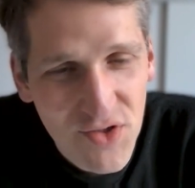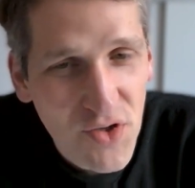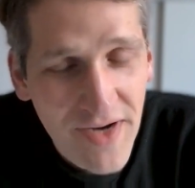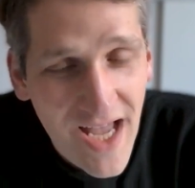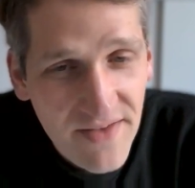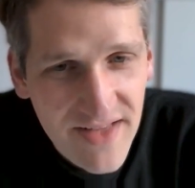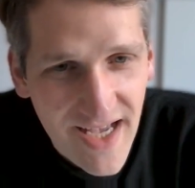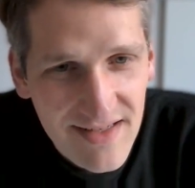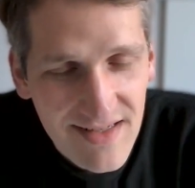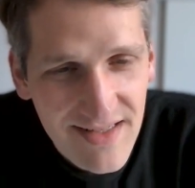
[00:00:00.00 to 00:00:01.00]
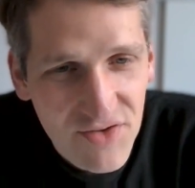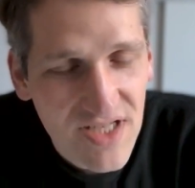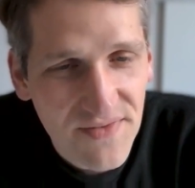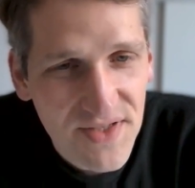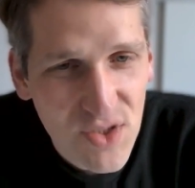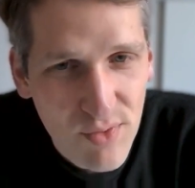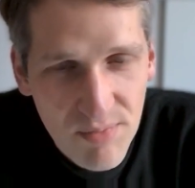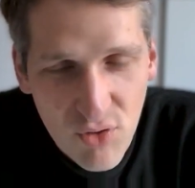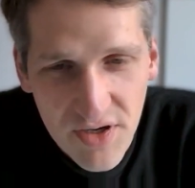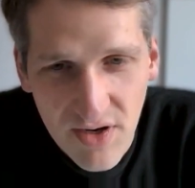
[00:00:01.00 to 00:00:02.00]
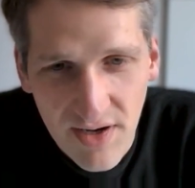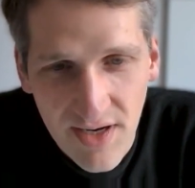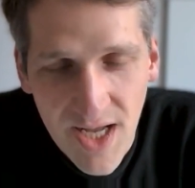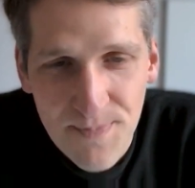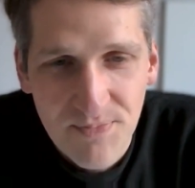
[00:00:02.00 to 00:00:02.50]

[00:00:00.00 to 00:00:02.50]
You don't have that. There is nothing to report on.